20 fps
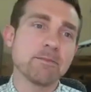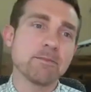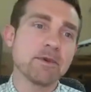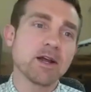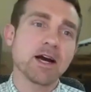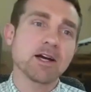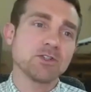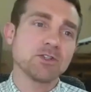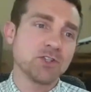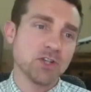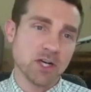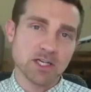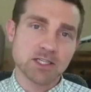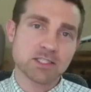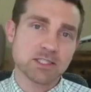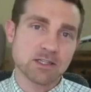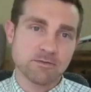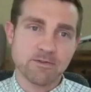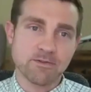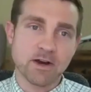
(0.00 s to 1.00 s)
I'm not
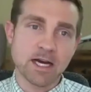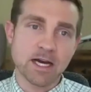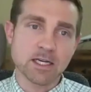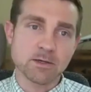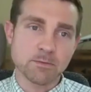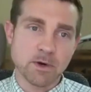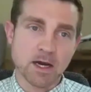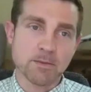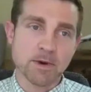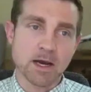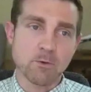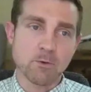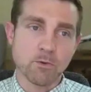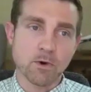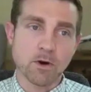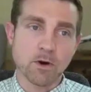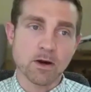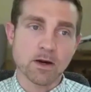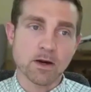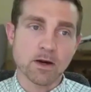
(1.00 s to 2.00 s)
just defined by my
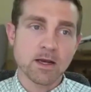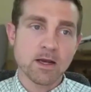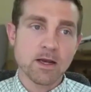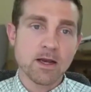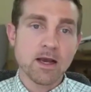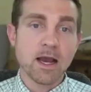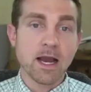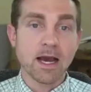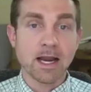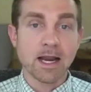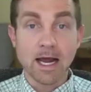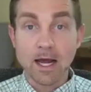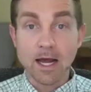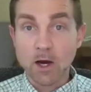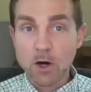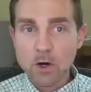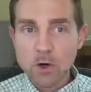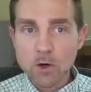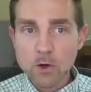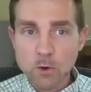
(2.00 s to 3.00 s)
work. And I
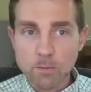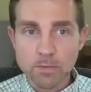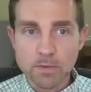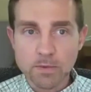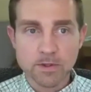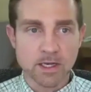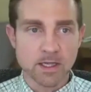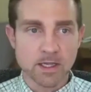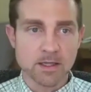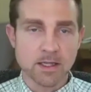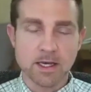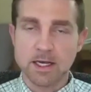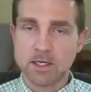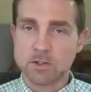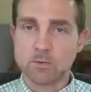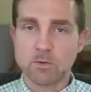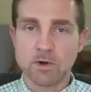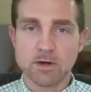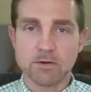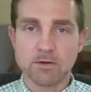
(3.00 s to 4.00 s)
hope that in the
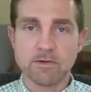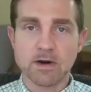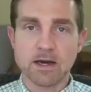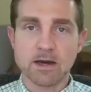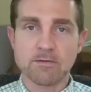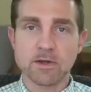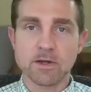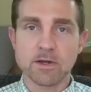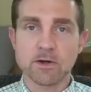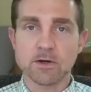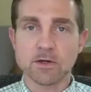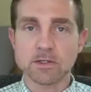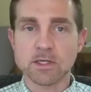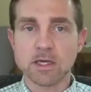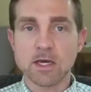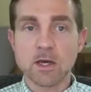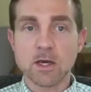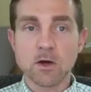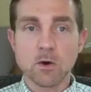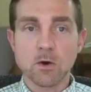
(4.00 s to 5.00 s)
next one to five
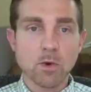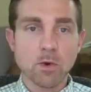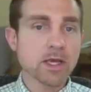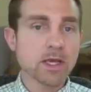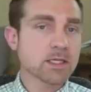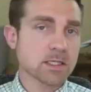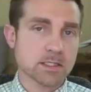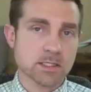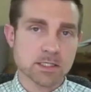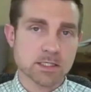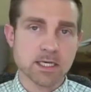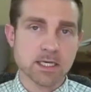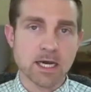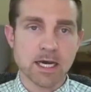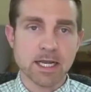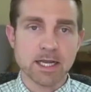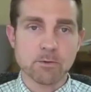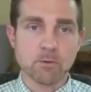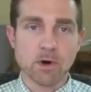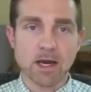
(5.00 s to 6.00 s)
years, we as a
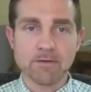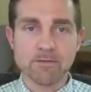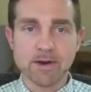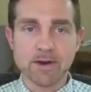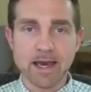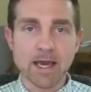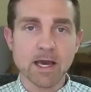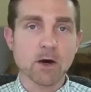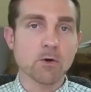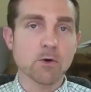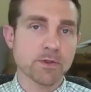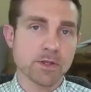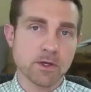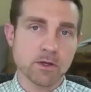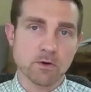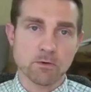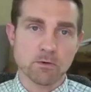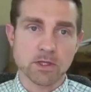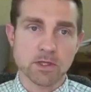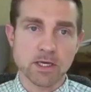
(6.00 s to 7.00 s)
society will have a
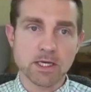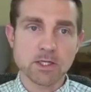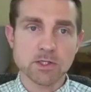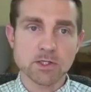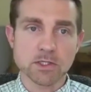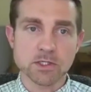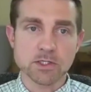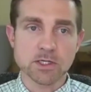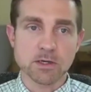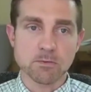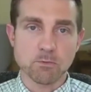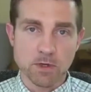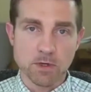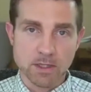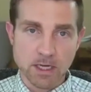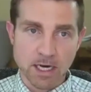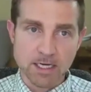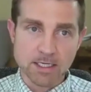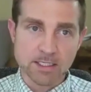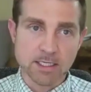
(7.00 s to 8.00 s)
healthier relationship
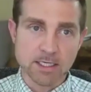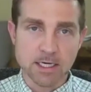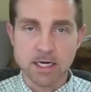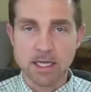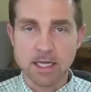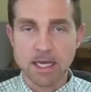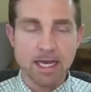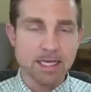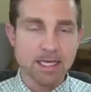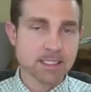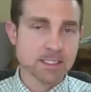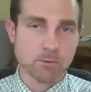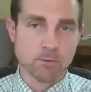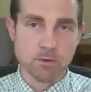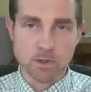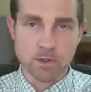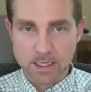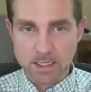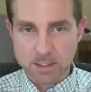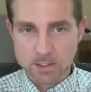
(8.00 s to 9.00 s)
with identity as it
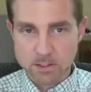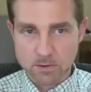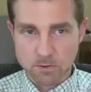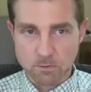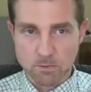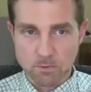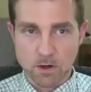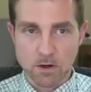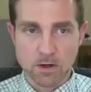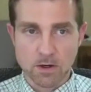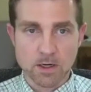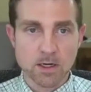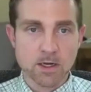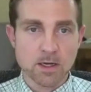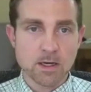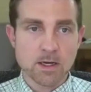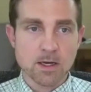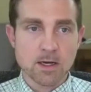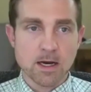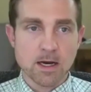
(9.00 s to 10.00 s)
relates to work
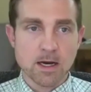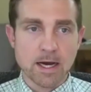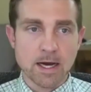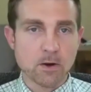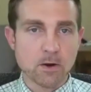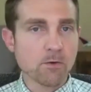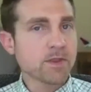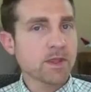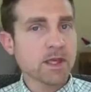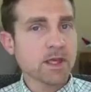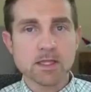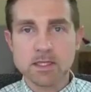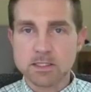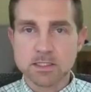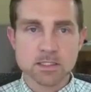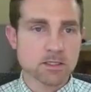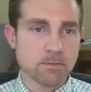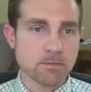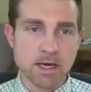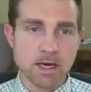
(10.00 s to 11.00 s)
I don't think
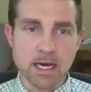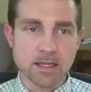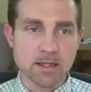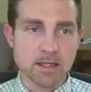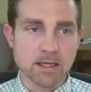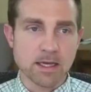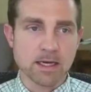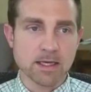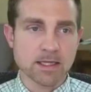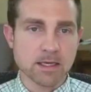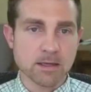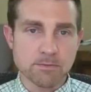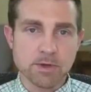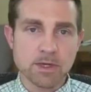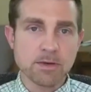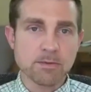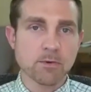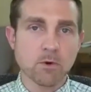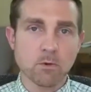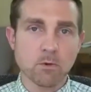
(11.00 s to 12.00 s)
this is a bad thing. I think
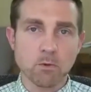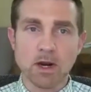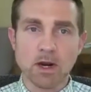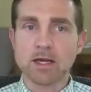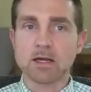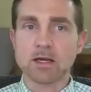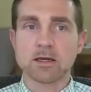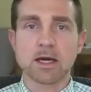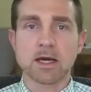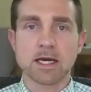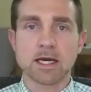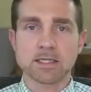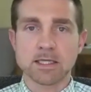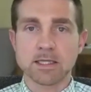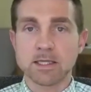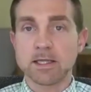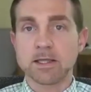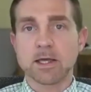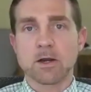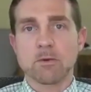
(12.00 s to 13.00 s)
people
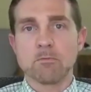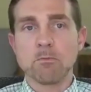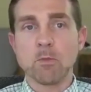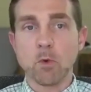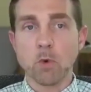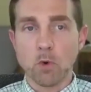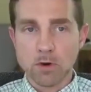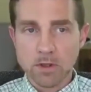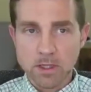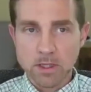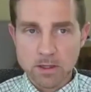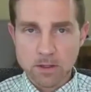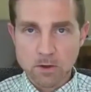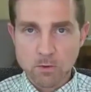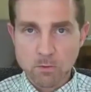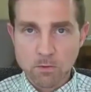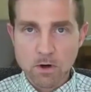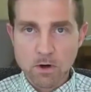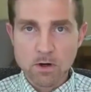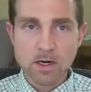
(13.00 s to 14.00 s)
recognizing that they're more than
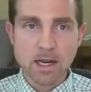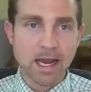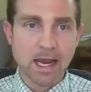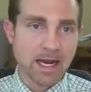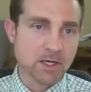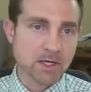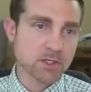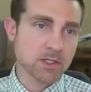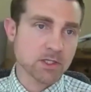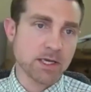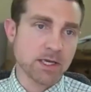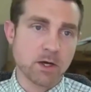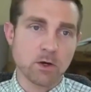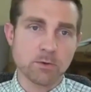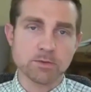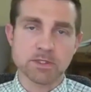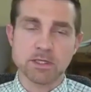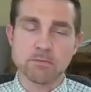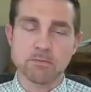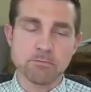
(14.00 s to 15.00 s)
their work actually
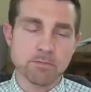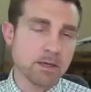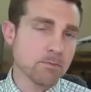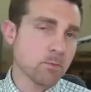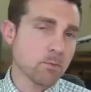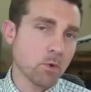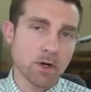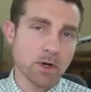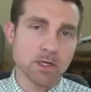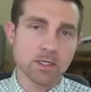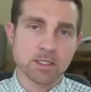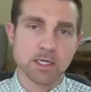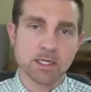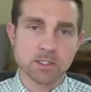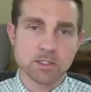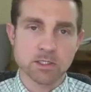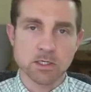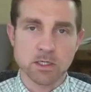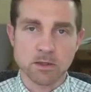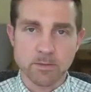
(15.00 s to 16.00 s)
helps them be more
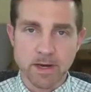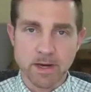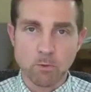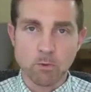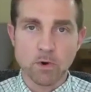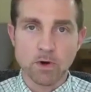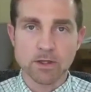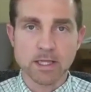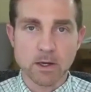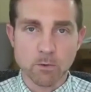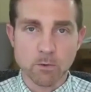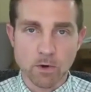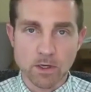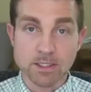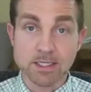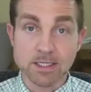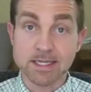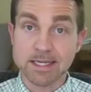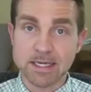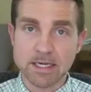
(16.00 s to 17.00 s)
intentional about what they
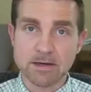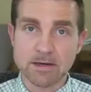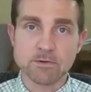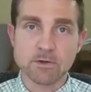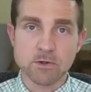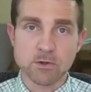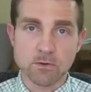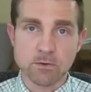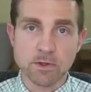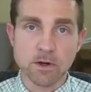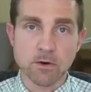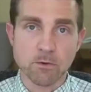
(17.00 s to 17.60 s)
want to give to